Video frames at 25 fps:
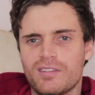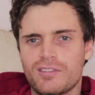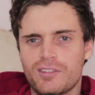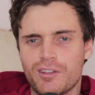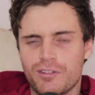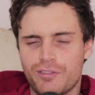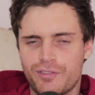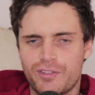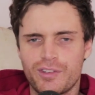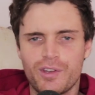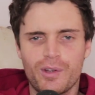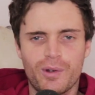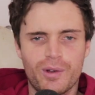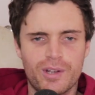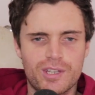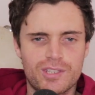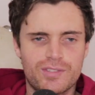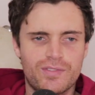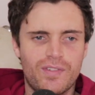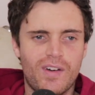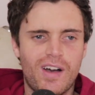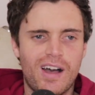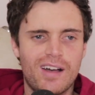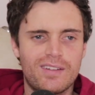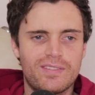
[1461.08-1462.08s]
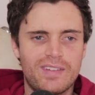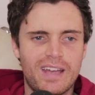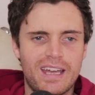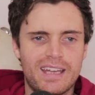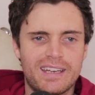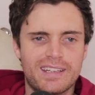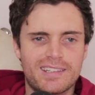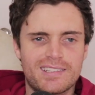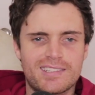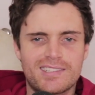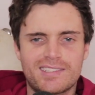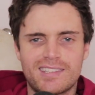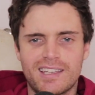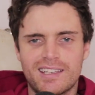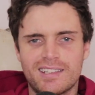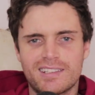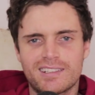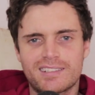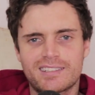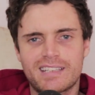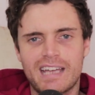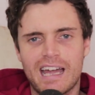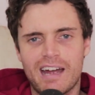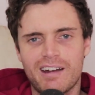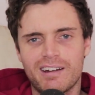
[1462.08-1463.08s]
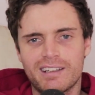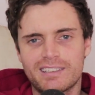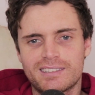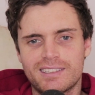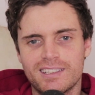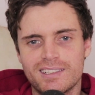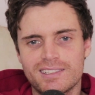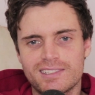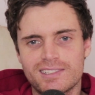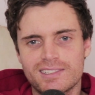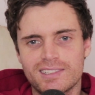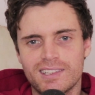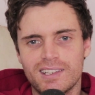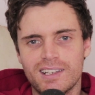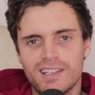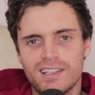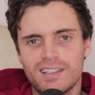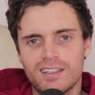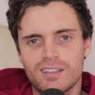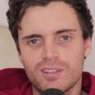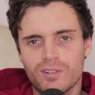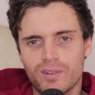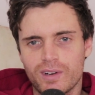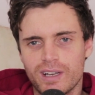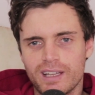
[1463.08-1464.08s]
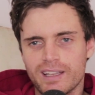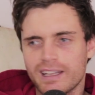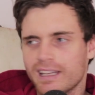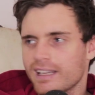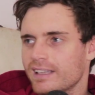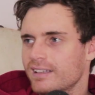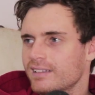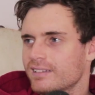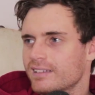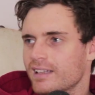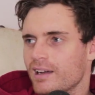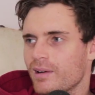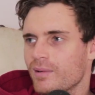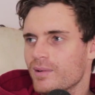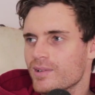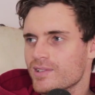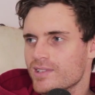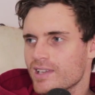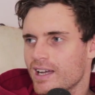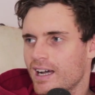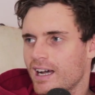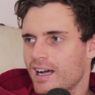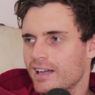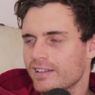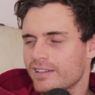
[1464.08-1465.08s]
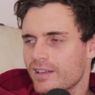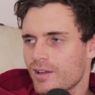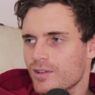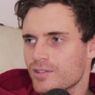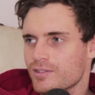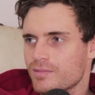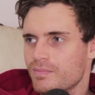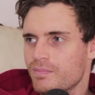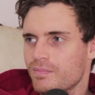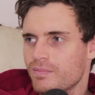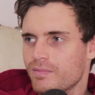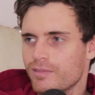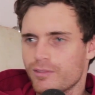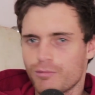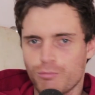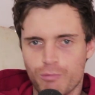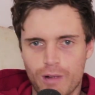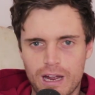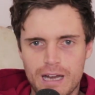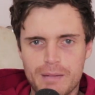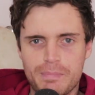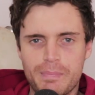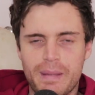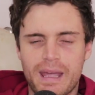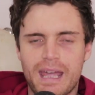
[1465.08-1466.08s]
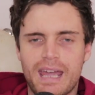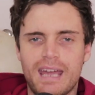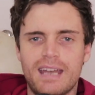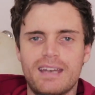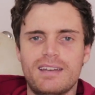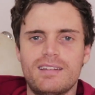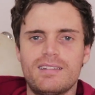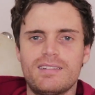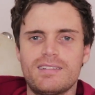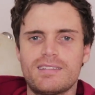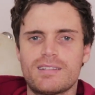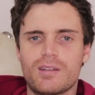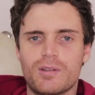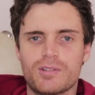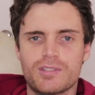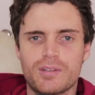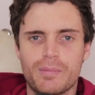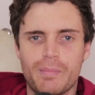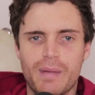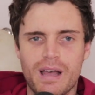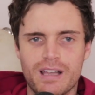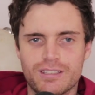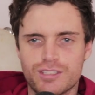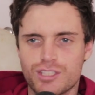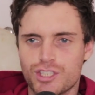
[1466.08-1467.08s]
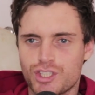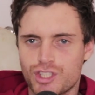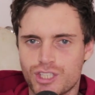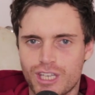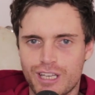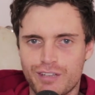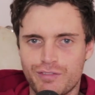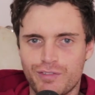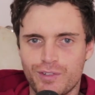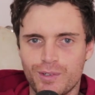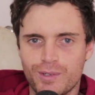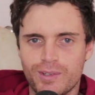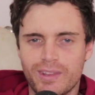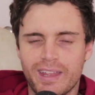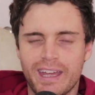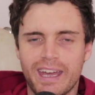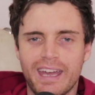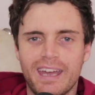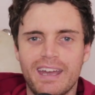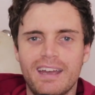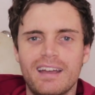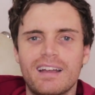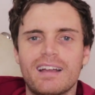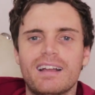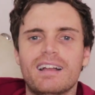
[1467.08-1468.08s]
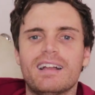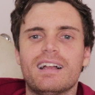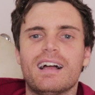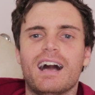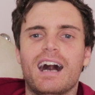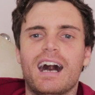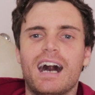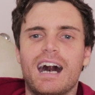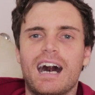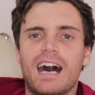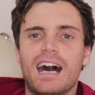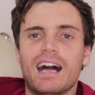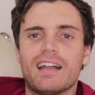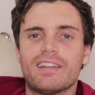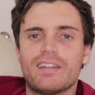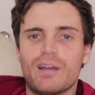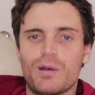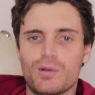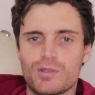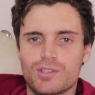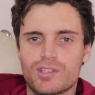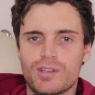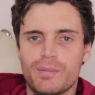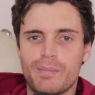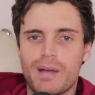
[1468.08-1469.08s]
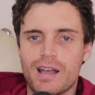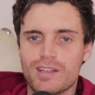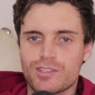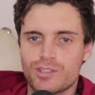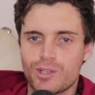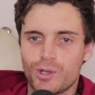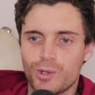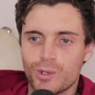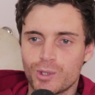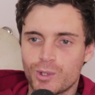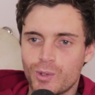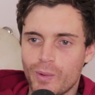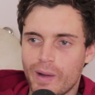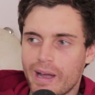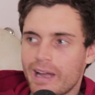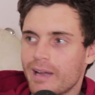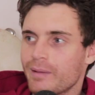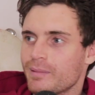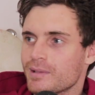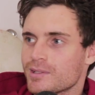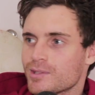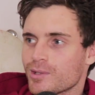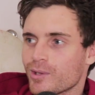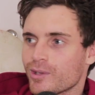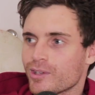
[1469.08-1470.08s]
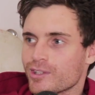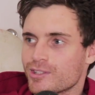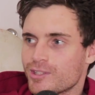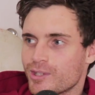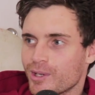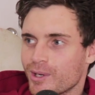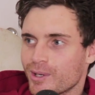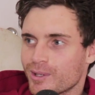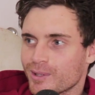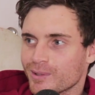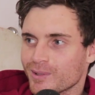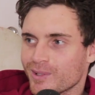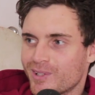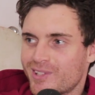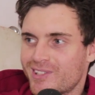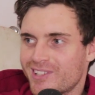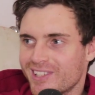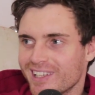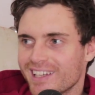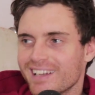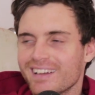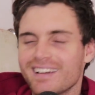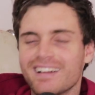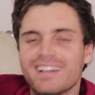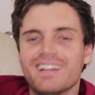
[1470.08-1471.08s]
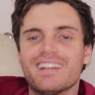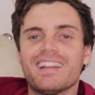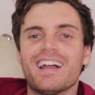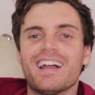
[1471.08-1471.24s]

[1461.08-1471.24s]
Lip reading: the Furious 5 and extended characters. Really, there was red pandas. There was a Master Shifu there. There was a Master Oogway. We saw the turtles. Yeah.